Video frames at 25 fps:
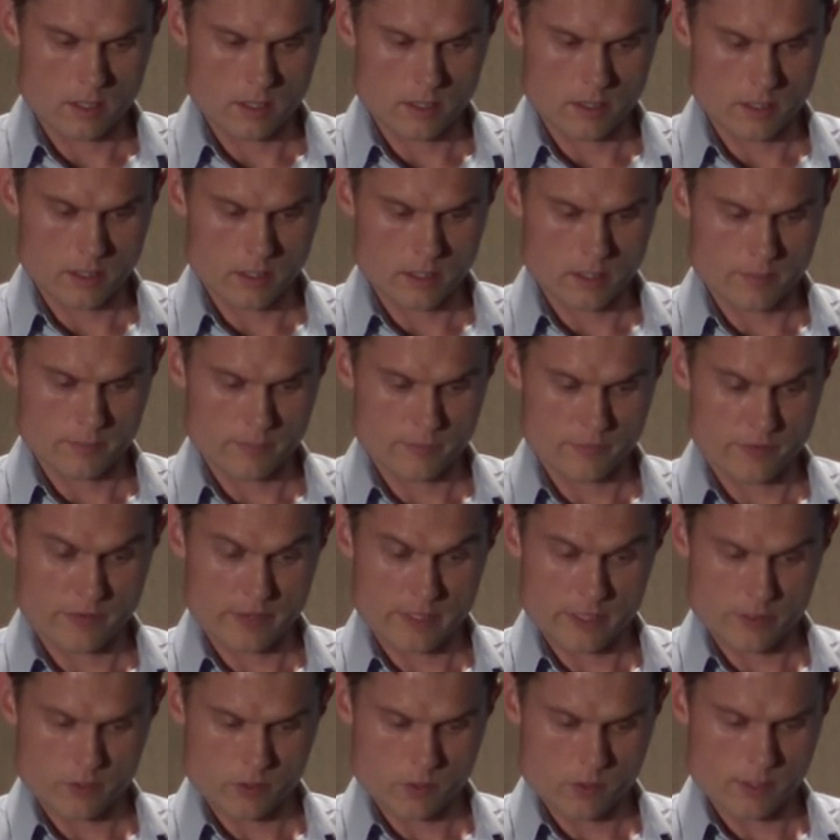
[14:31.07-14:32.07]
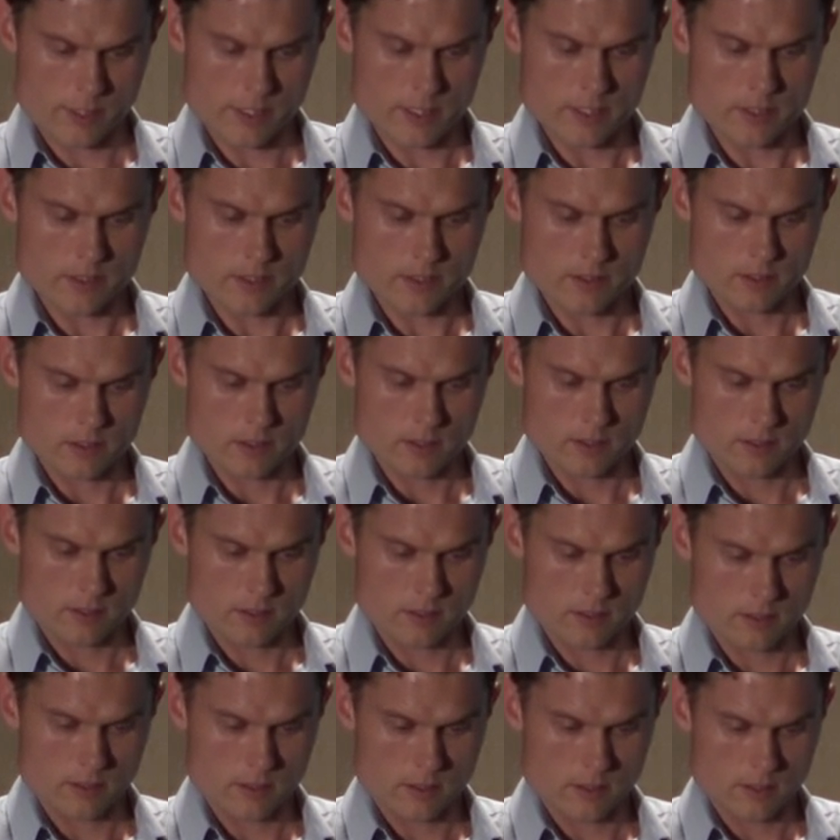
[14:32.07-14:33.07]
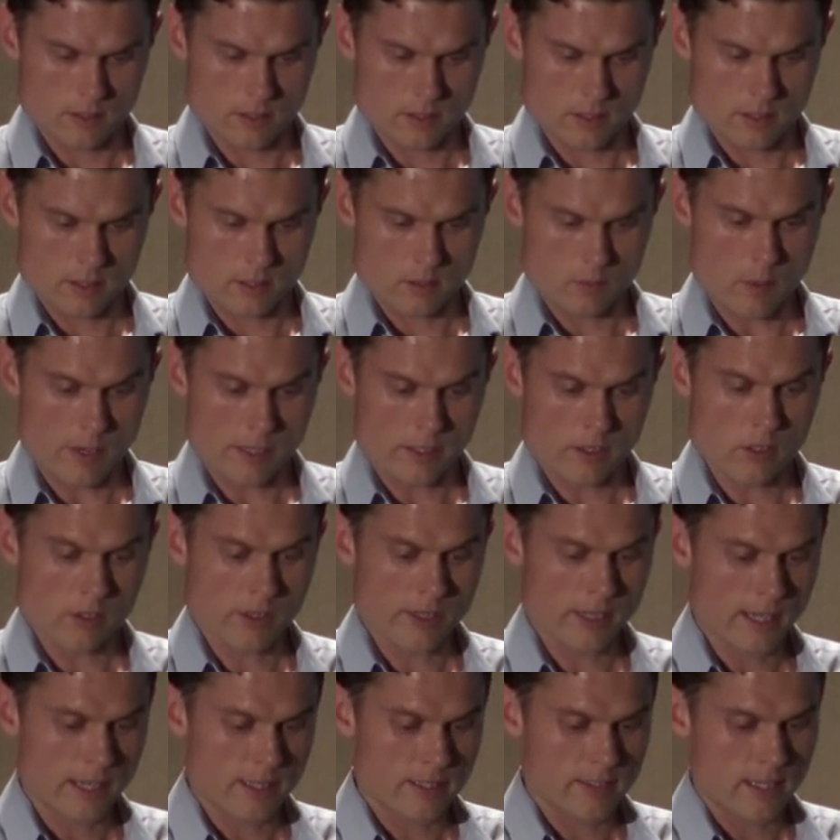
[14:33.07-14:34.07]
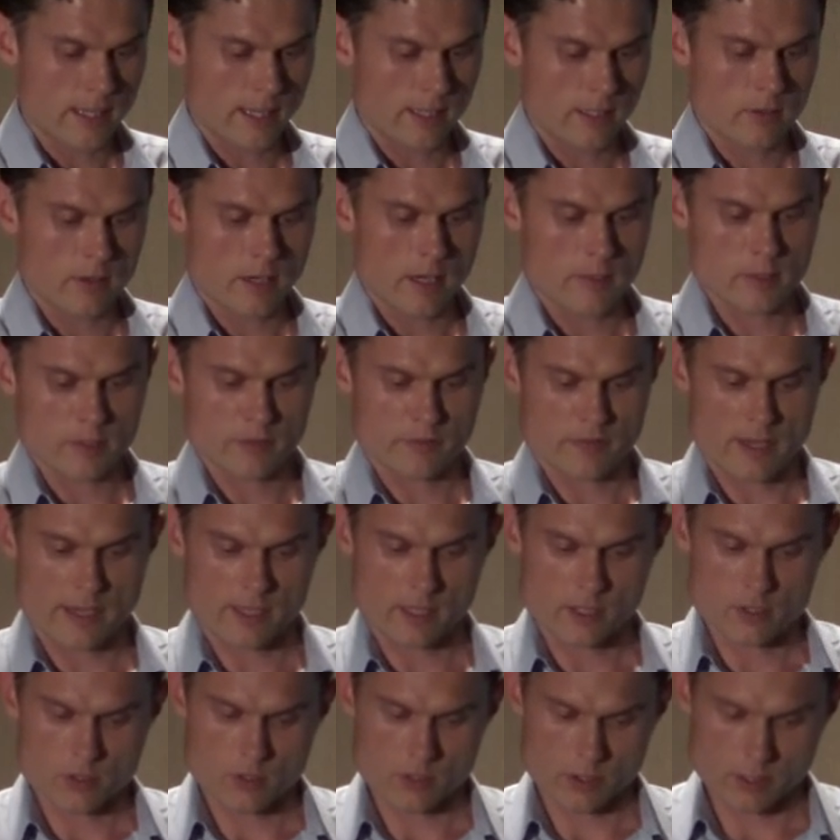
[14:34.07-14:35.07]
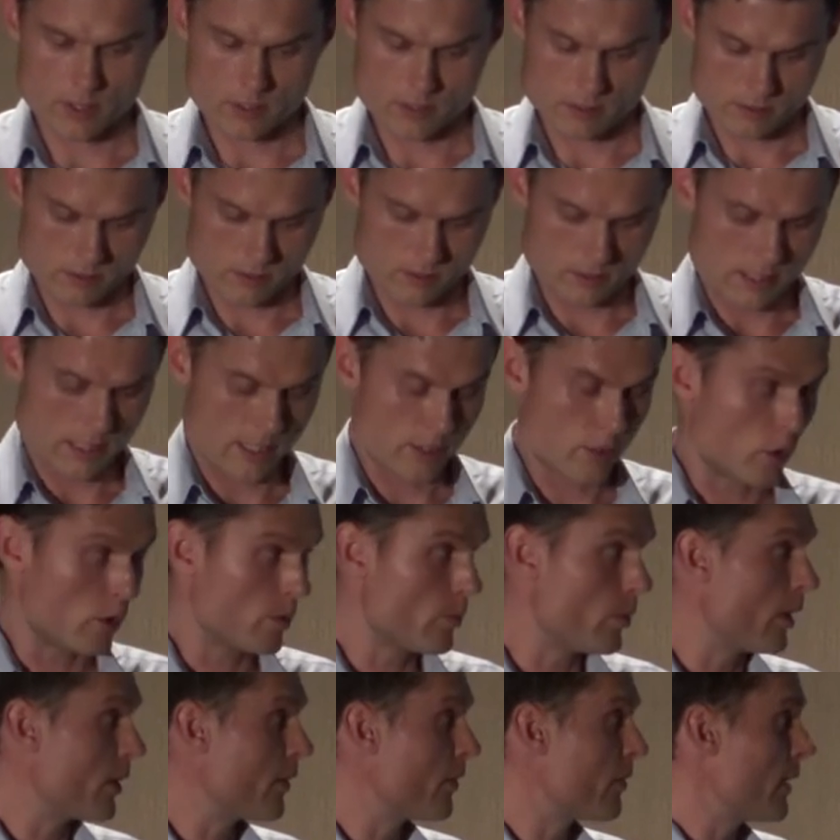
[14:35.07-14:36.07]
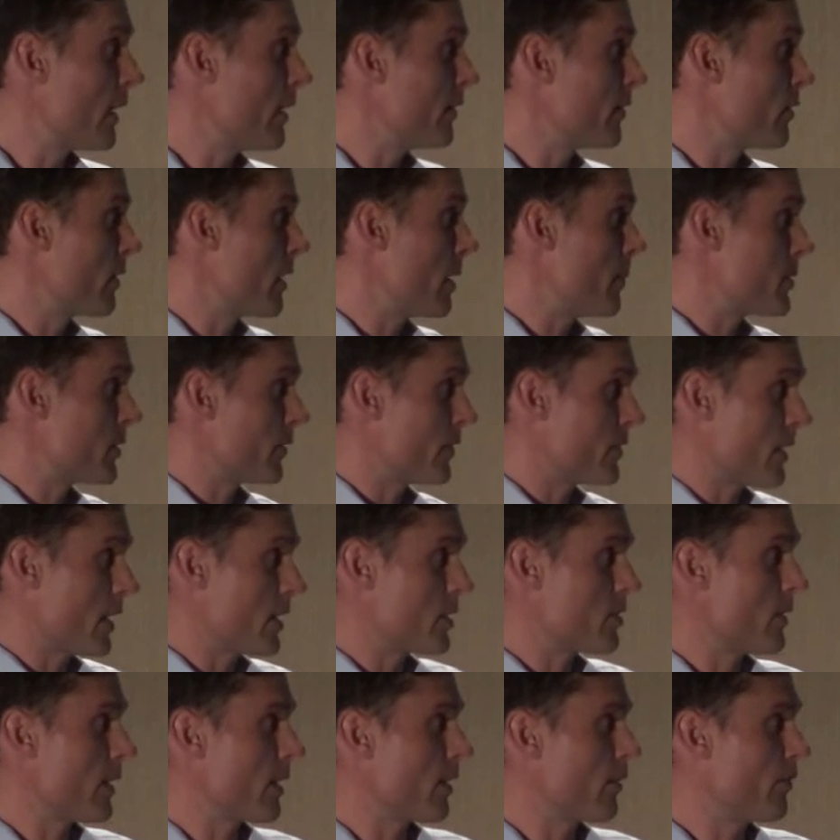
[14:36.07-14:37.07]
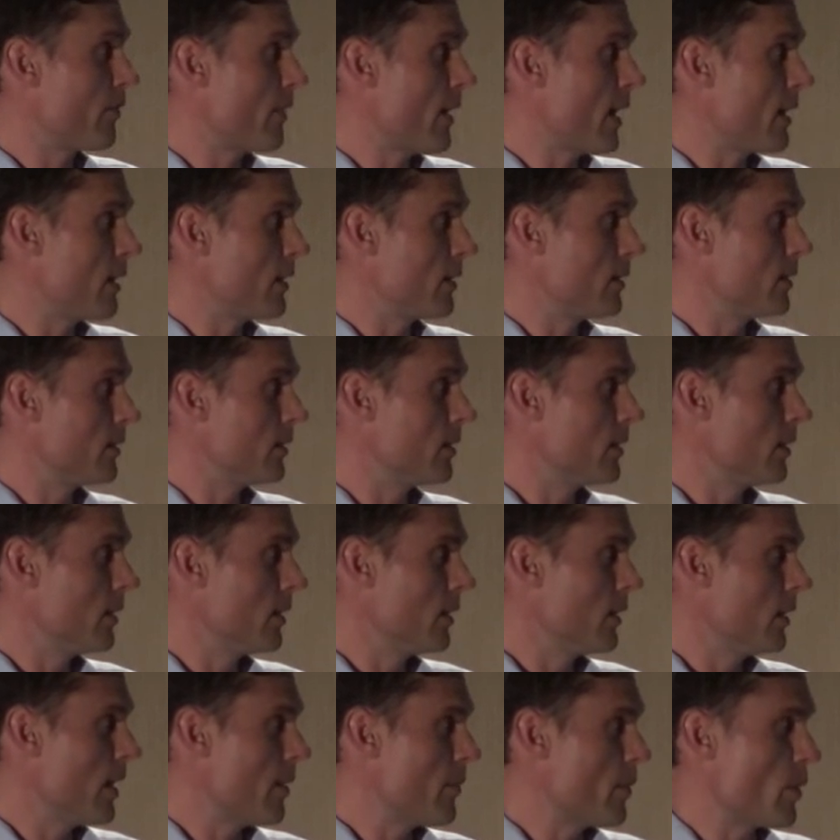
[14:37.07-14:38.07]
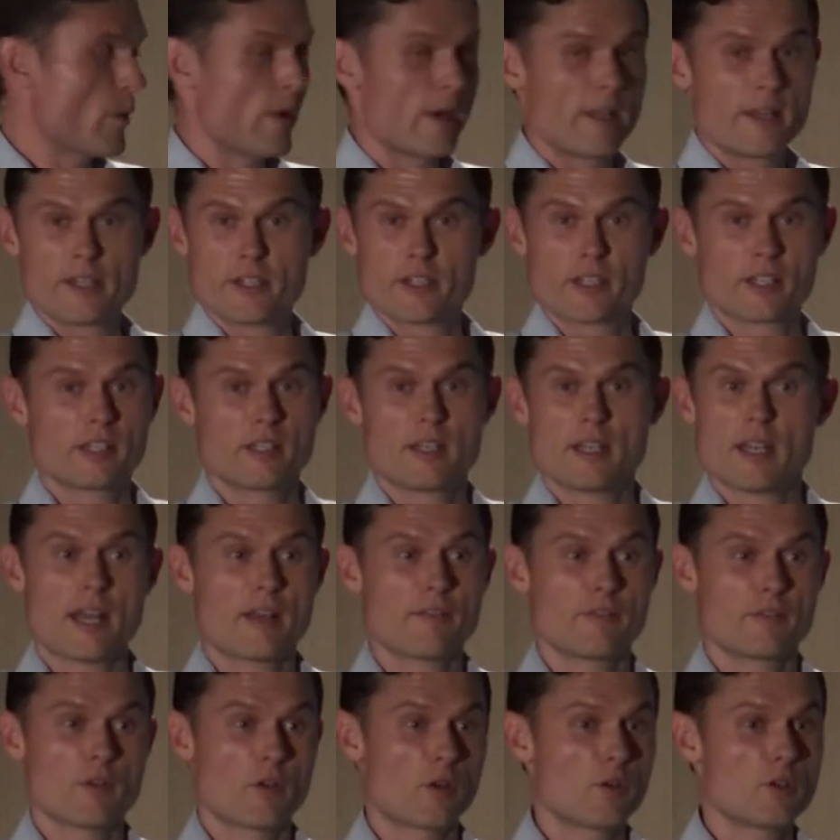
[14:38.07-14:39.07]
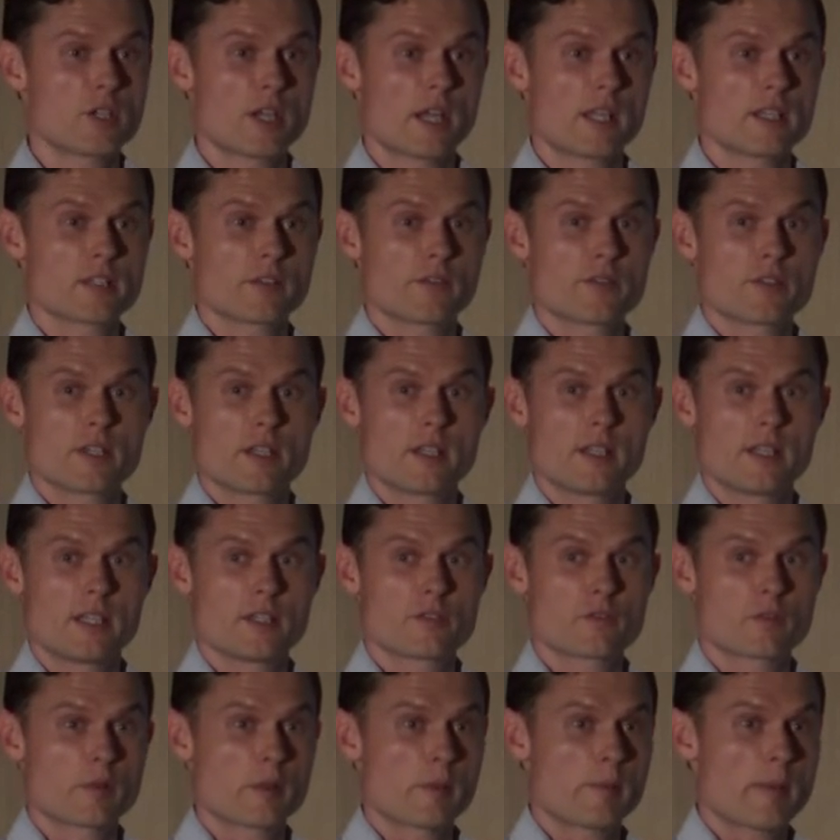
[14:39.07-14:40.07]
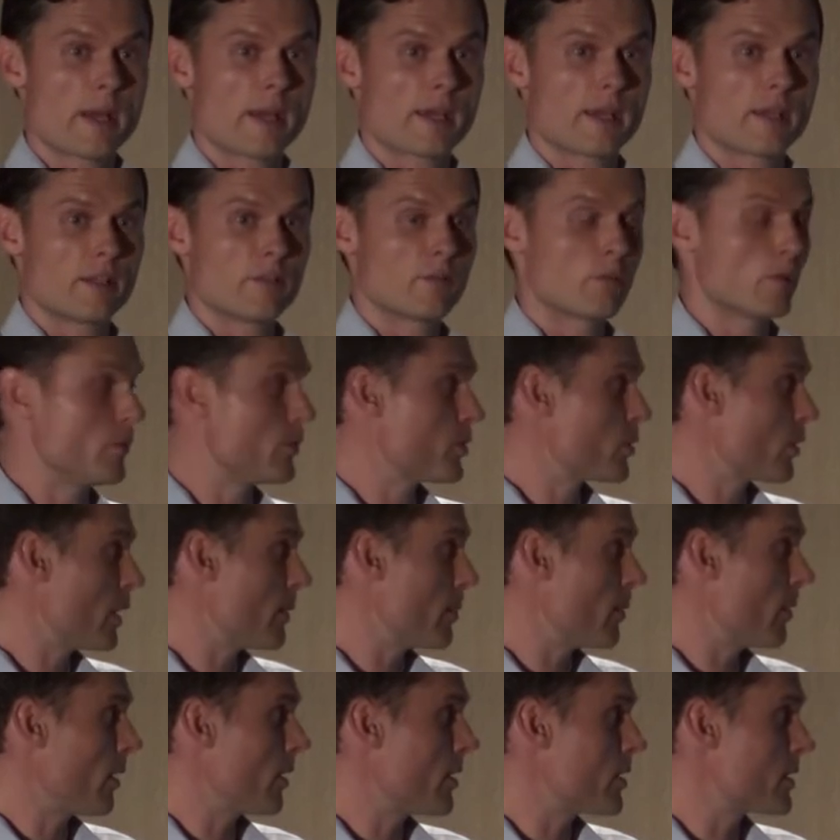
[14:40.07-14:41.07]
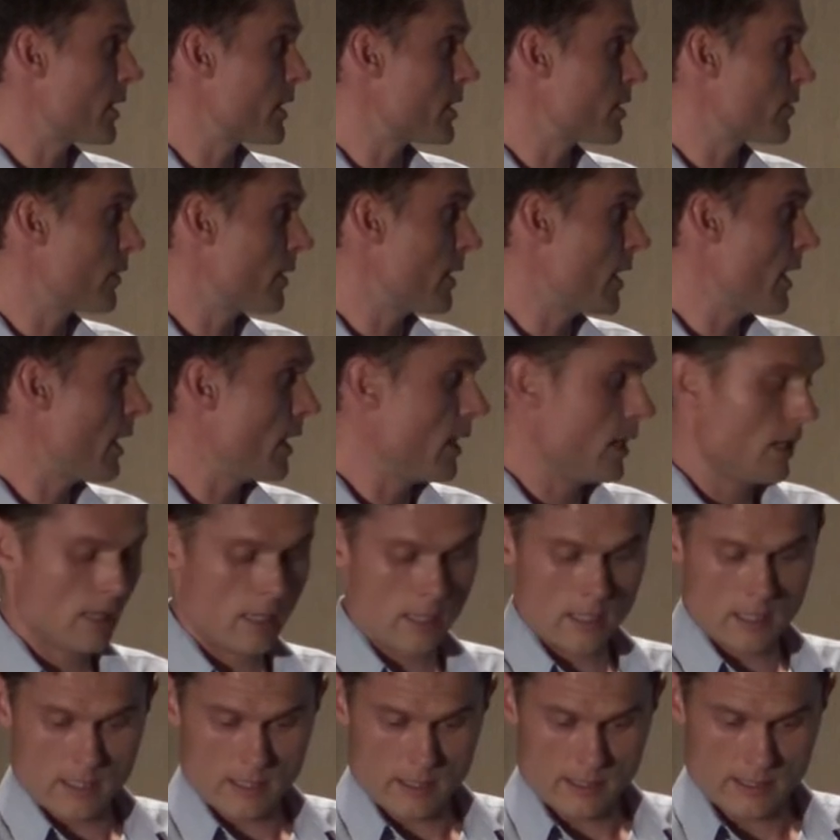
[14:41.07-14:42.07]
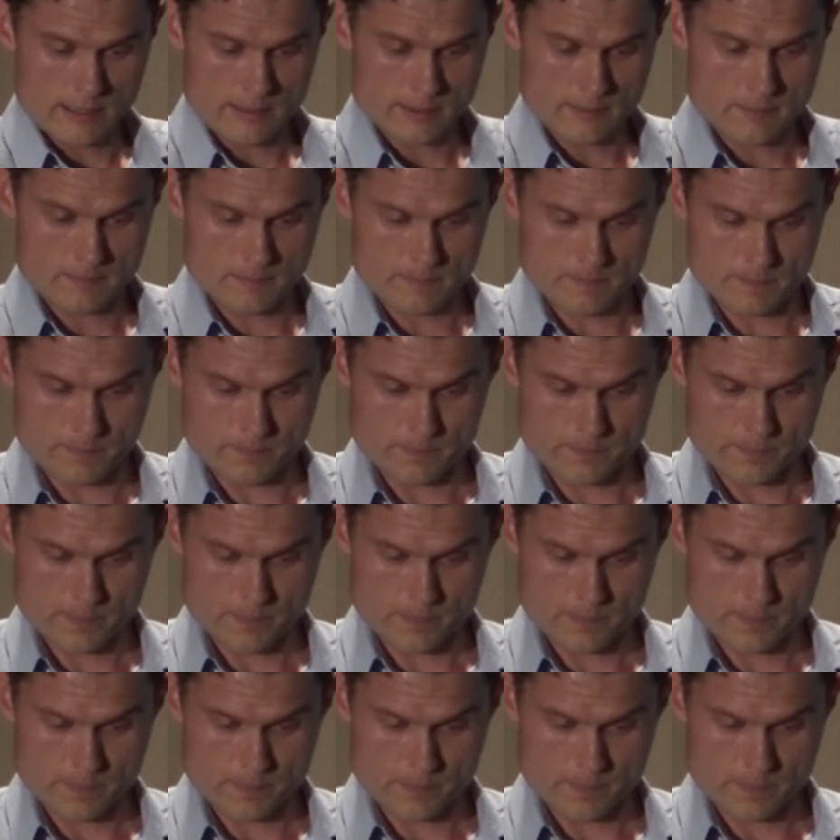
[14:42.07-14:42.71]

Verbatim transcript: Um, for these cookies, one cookie has 10 grams of added sugar and 2.5 grams of saturated fat. I'm aware that you could have no chance of seeing these from the back of the room, so I apologize for that. Um,